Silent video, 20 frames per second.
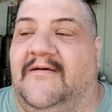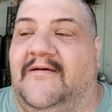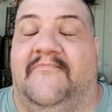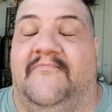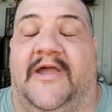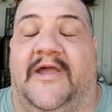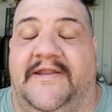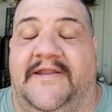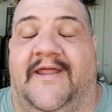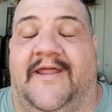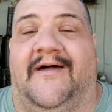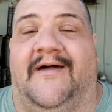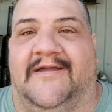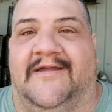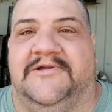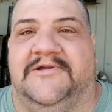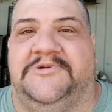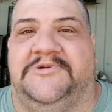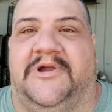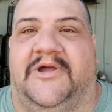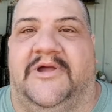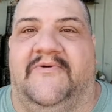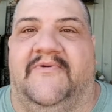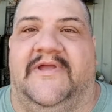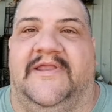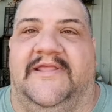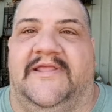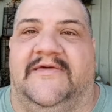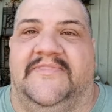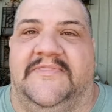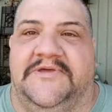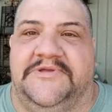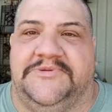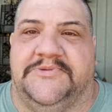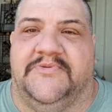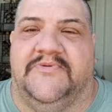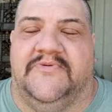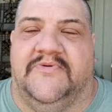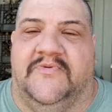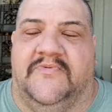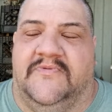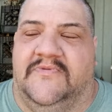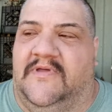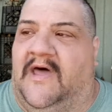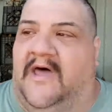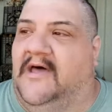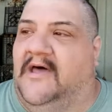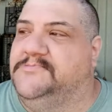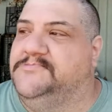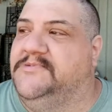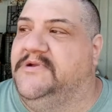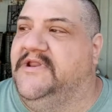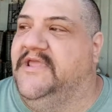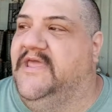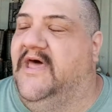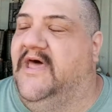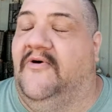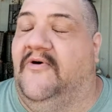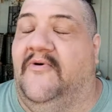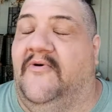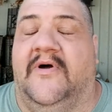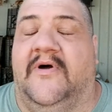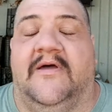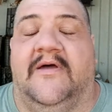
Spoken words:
Probably not going to show any in this video.